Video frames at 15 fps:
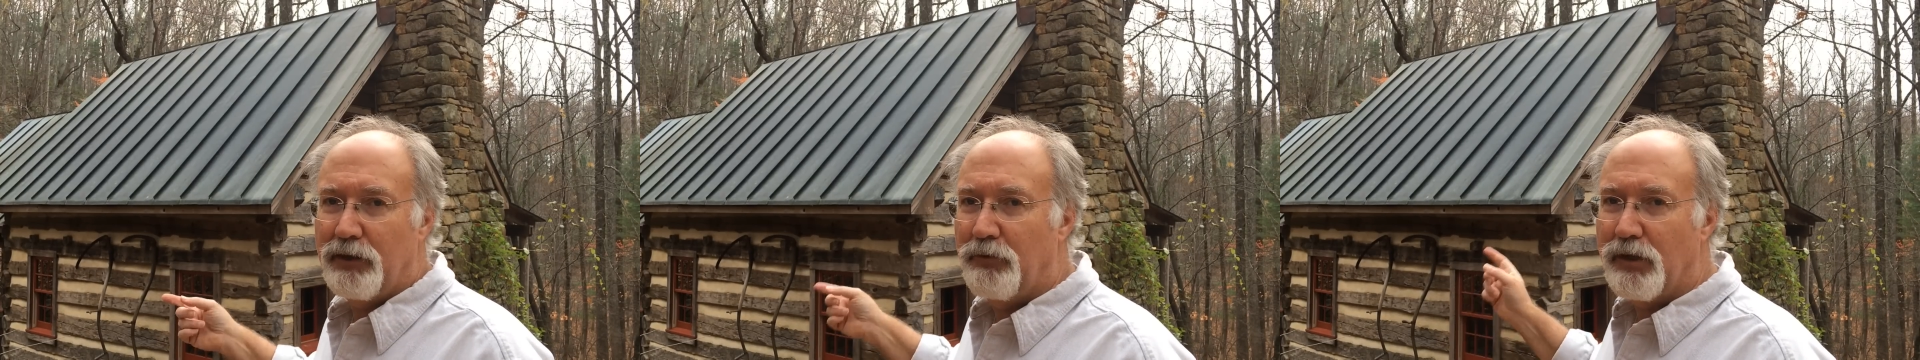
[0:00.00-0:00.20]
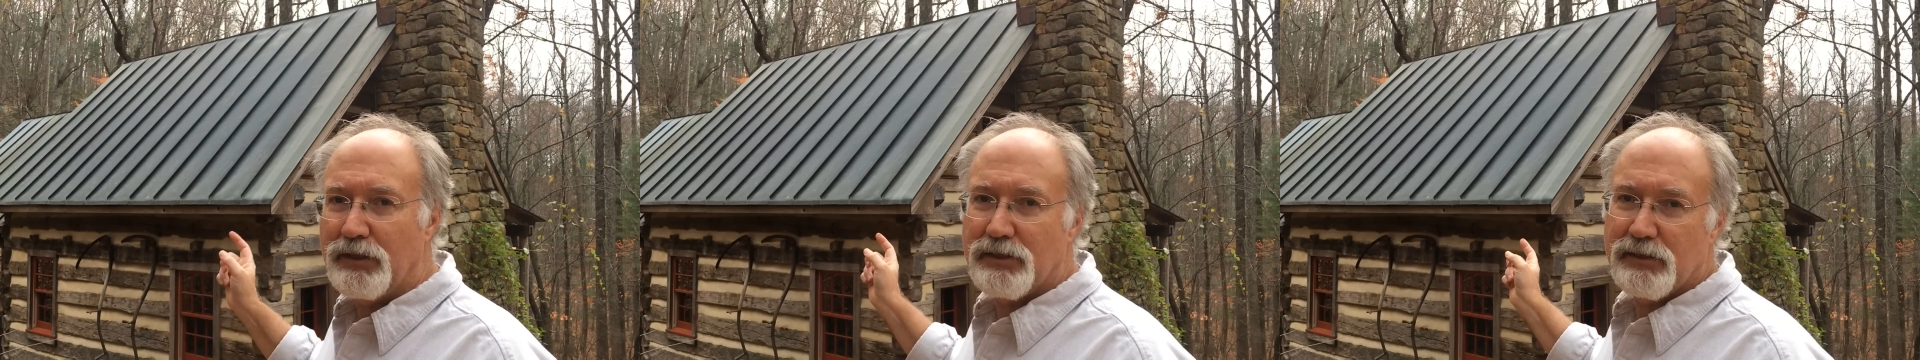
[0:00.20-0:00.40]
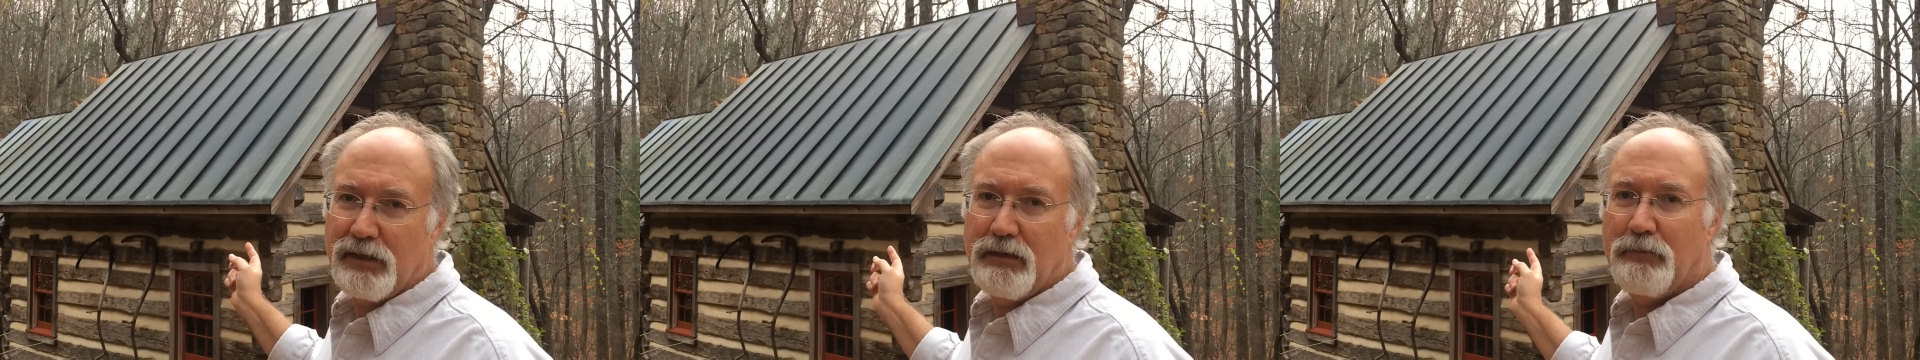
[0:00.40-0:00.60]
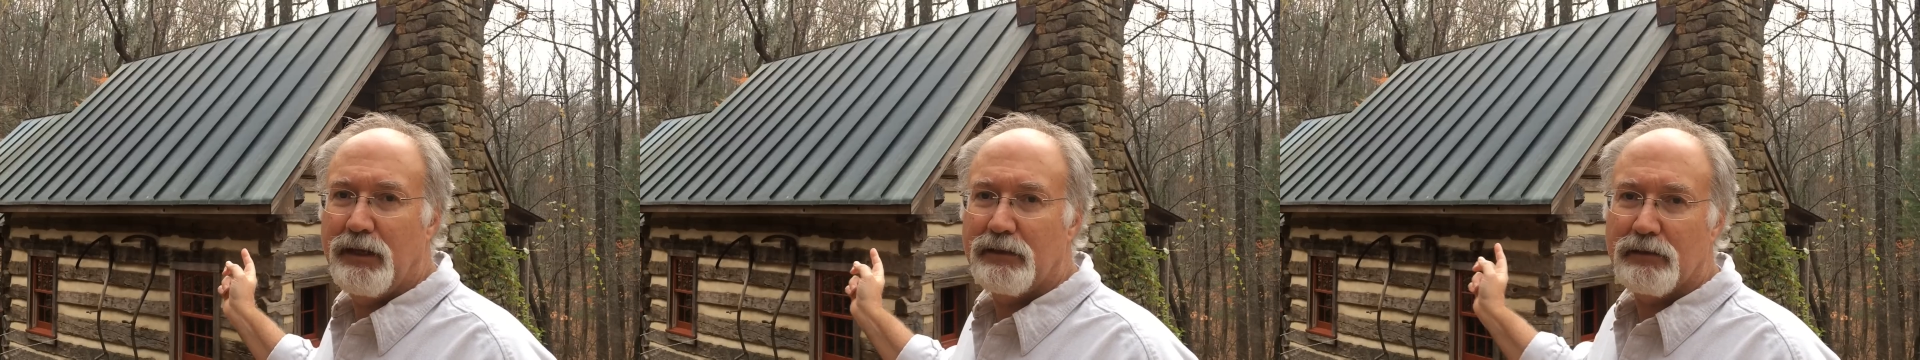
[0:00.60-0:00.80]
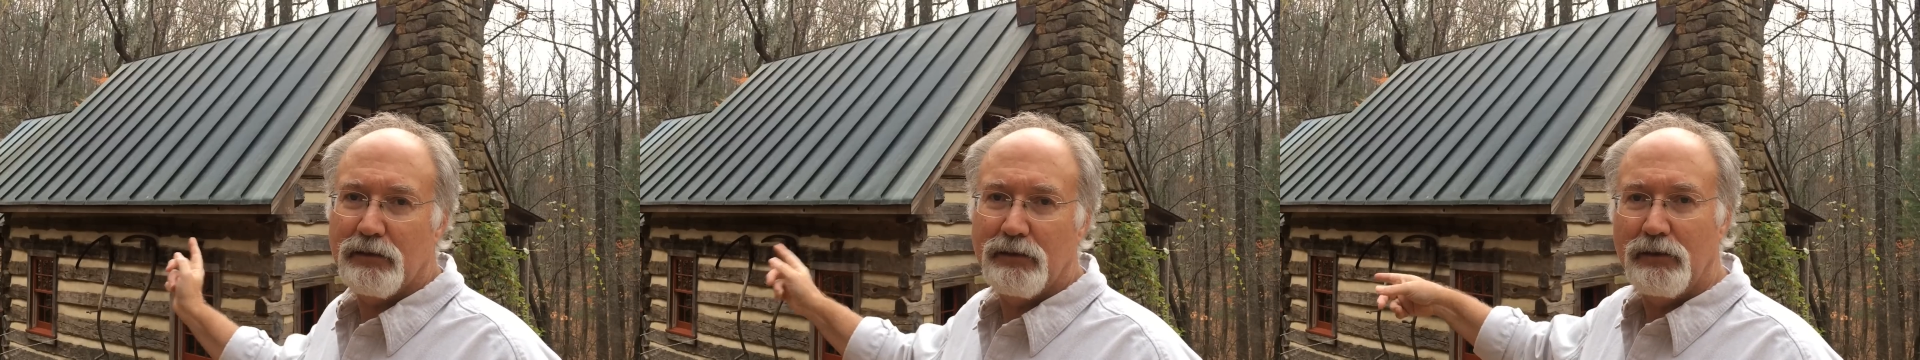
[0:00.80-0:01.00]
You want
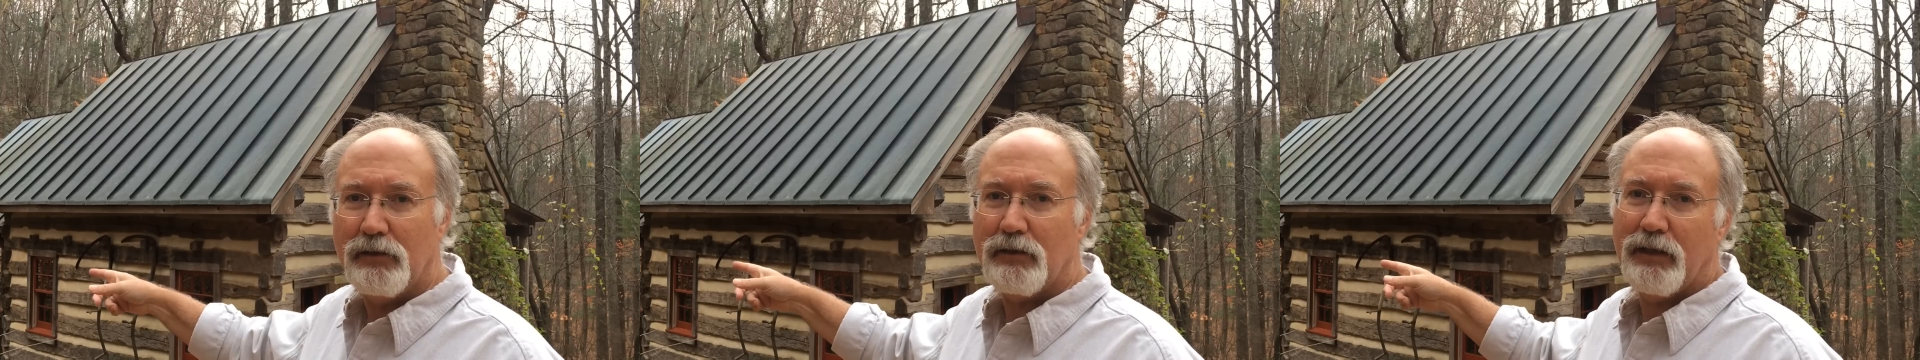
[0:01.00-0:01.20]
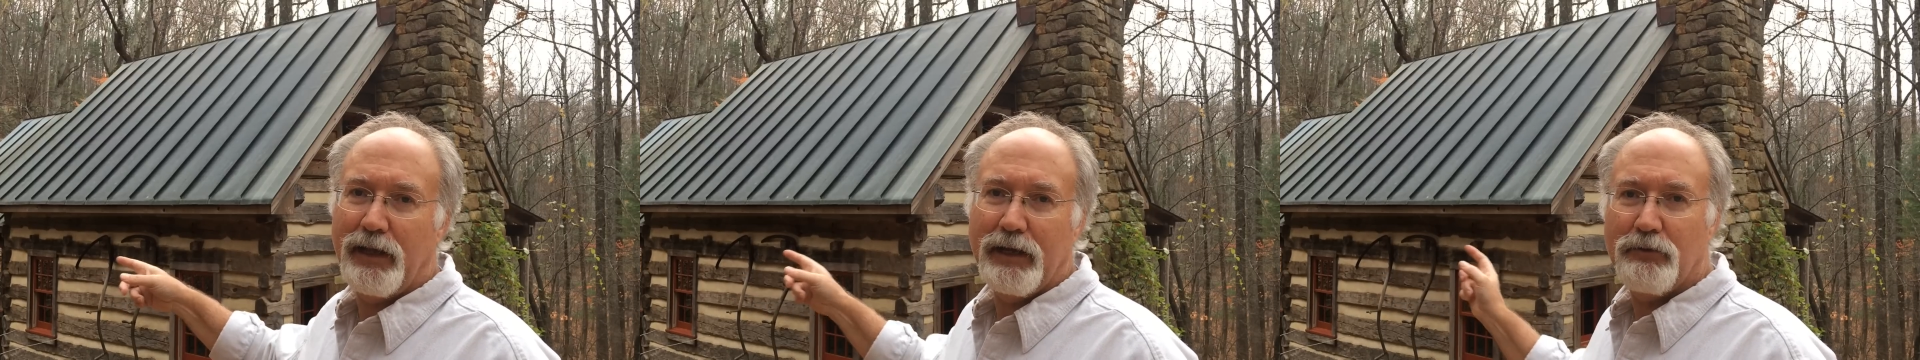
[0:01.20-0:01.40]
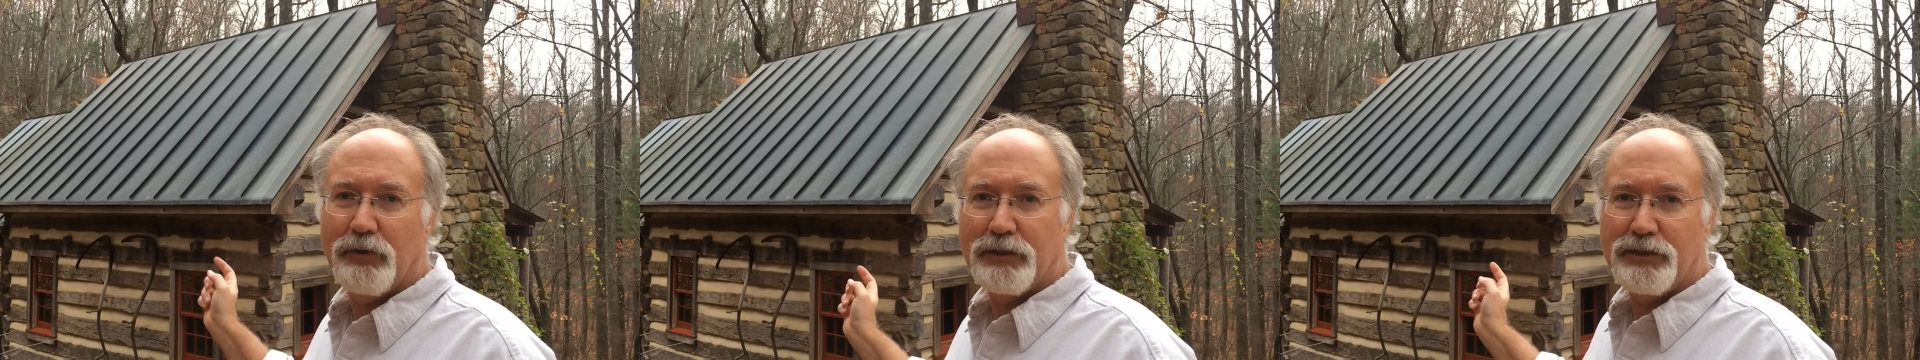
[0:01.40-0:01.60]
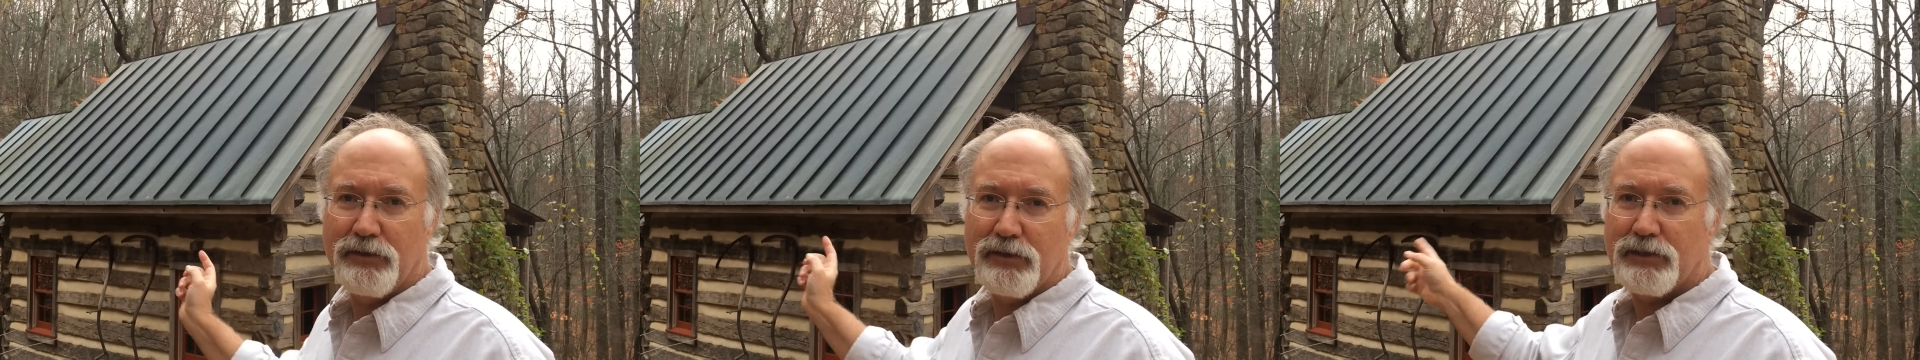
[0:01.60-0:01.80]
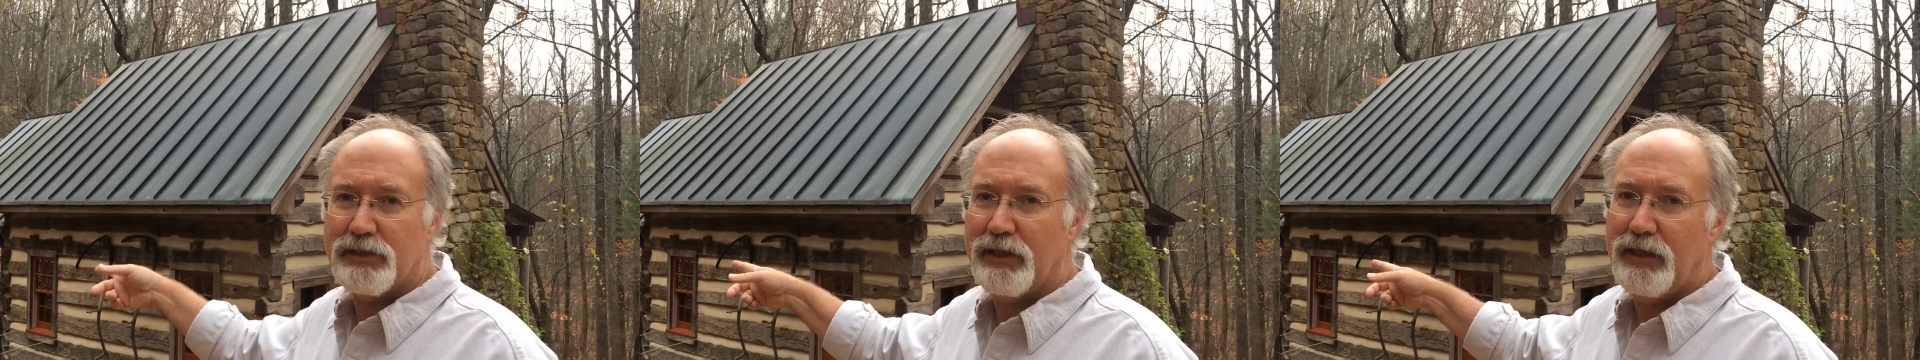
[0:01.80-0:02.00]
seaming to look like what
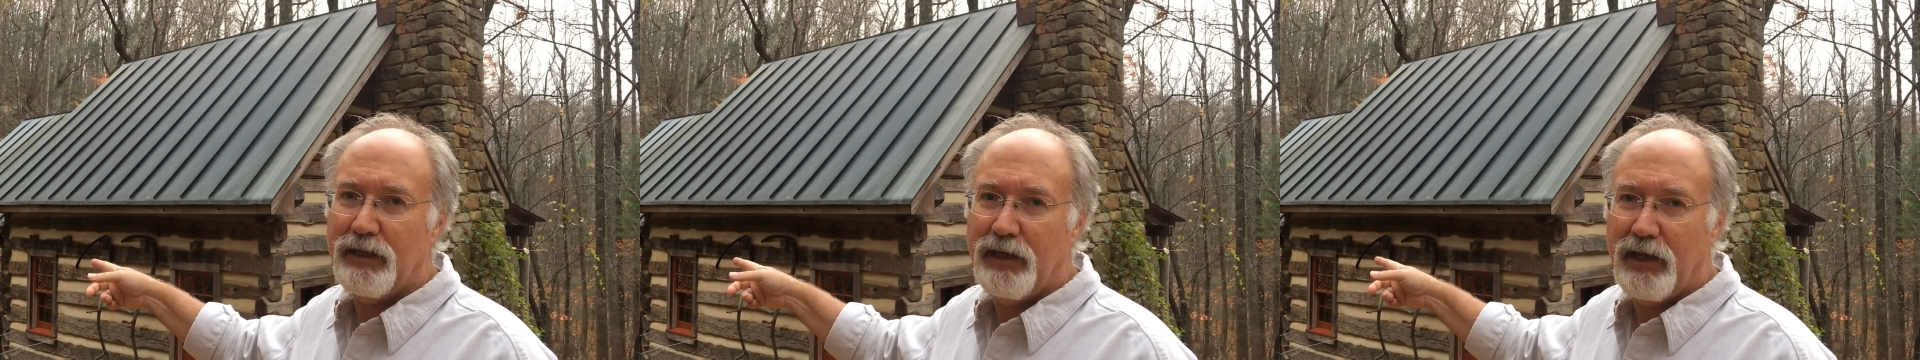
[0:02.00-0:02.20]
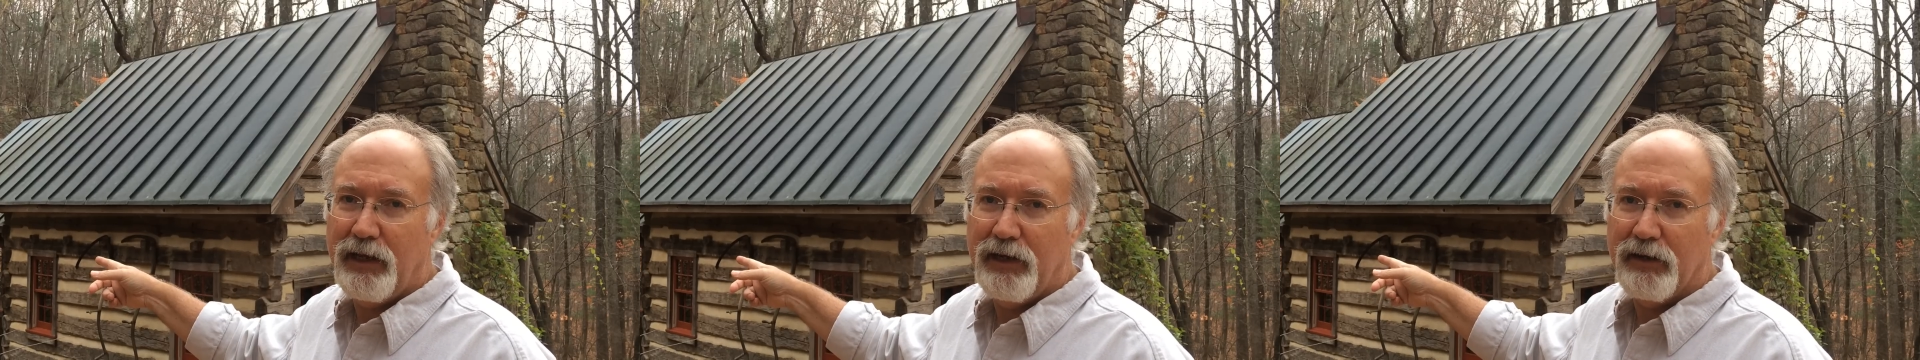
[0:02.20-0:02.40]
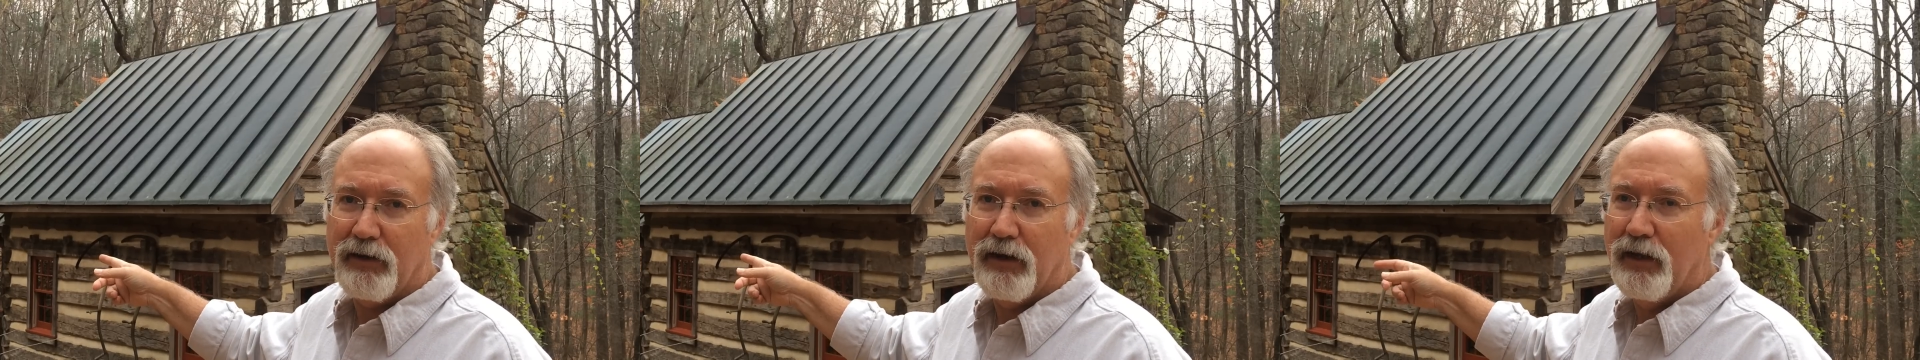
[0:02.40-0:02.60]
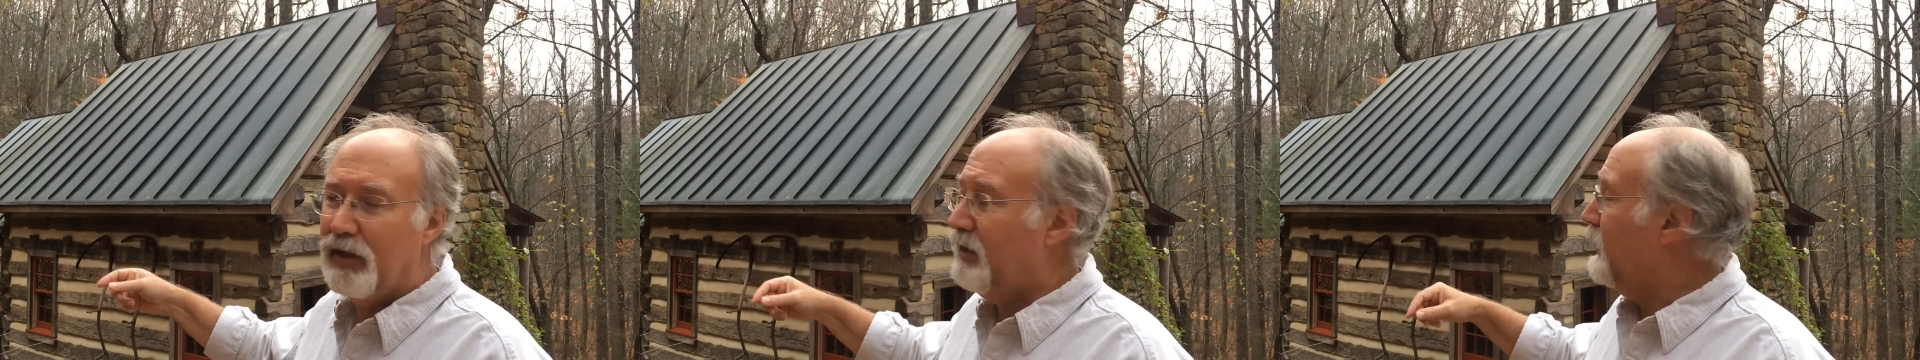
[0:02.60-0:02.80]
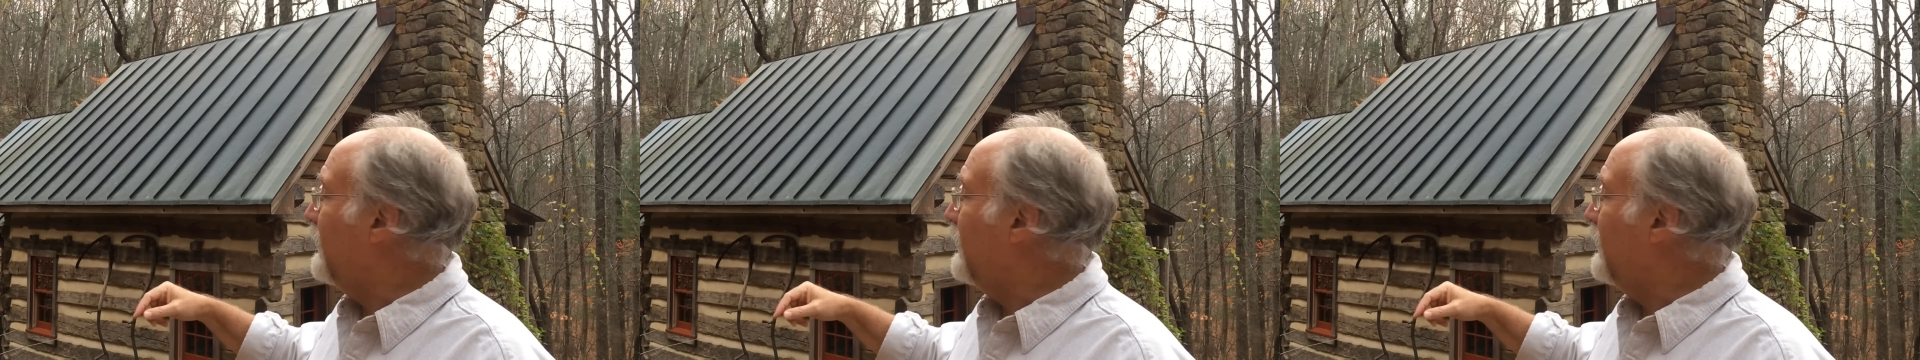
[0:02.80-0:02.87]
you see here,